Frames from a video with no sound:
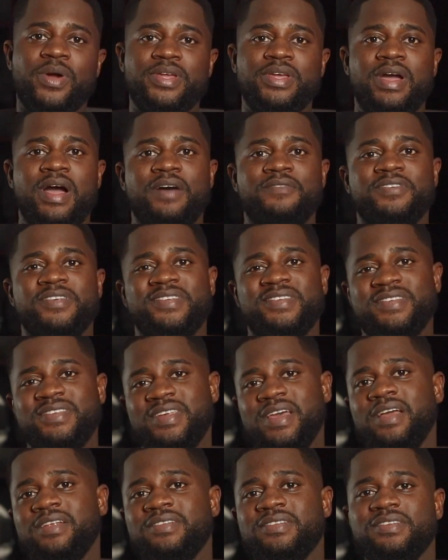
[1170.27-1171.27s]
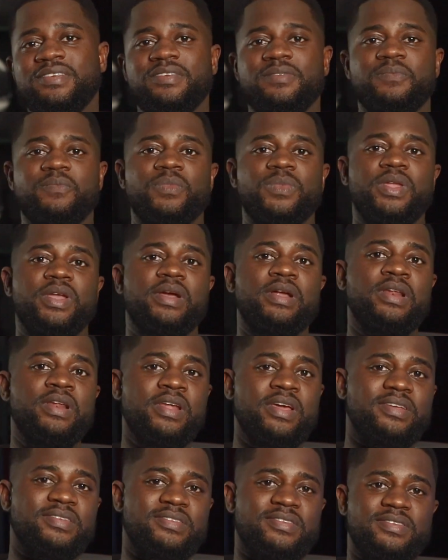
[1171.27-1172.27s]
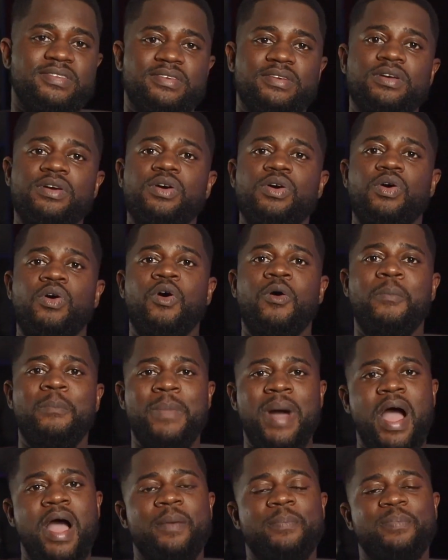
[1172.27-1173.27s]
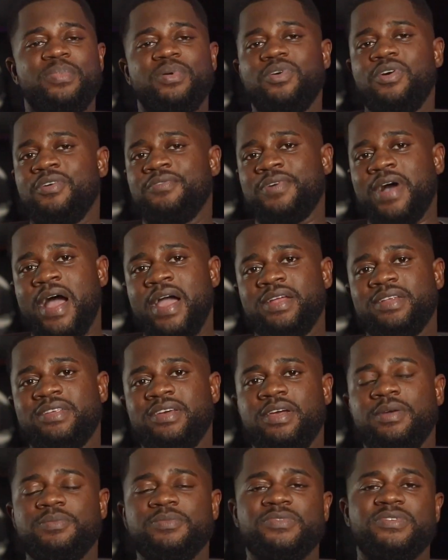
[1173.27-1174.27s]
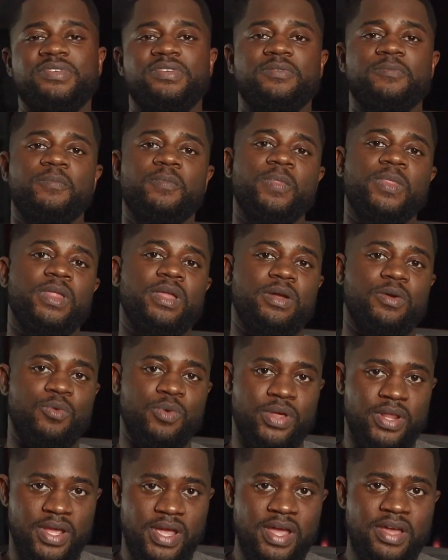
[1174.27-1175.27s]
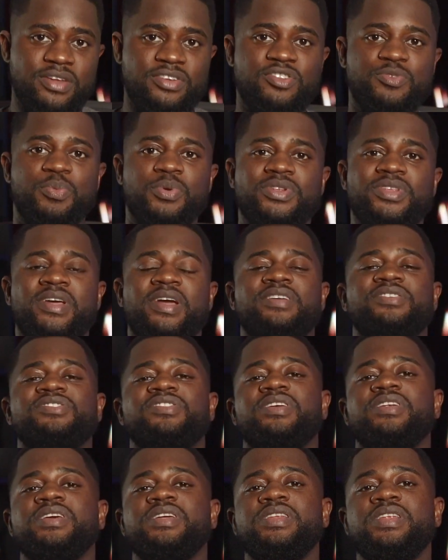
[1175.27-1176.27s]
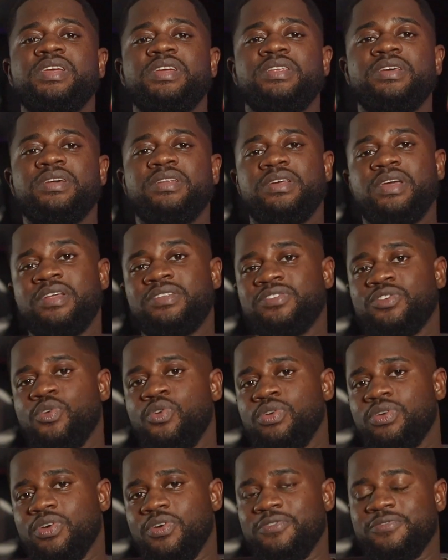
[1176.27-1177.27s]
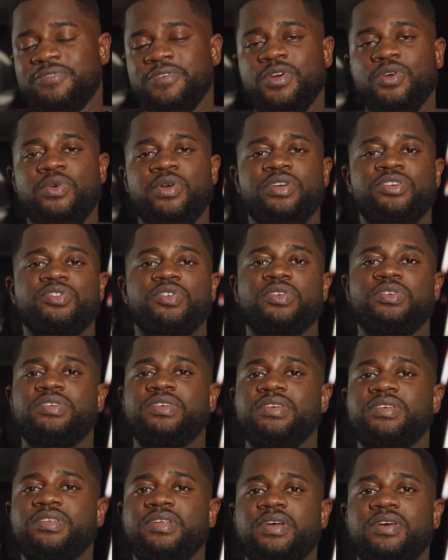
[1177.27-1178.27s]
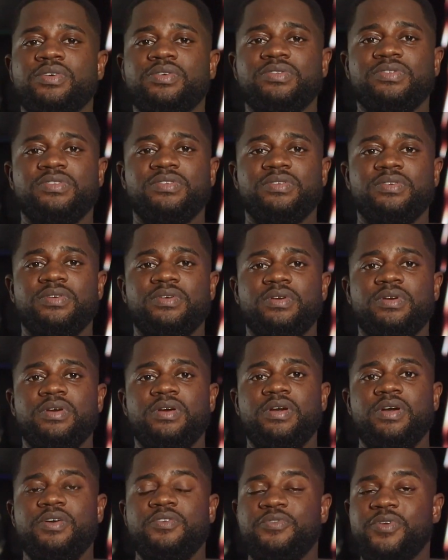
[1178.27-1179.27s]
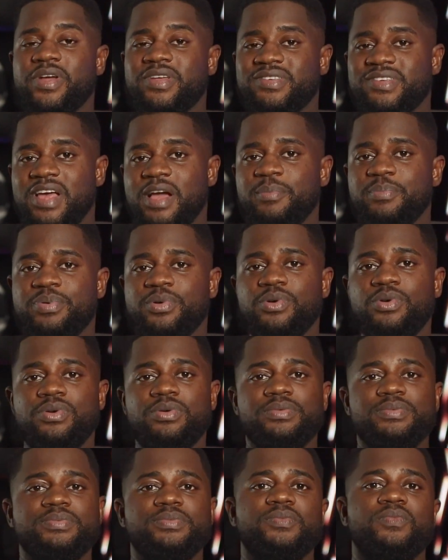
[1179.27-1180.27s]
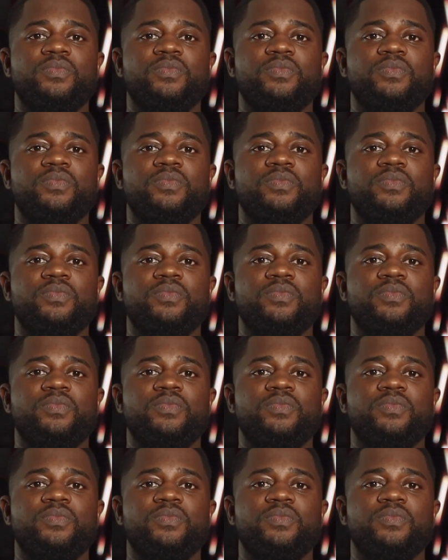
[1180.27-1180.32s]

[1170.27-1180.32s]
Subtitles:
when you have a set, list, or map of items, with each potentially needing its own configuration details. For example,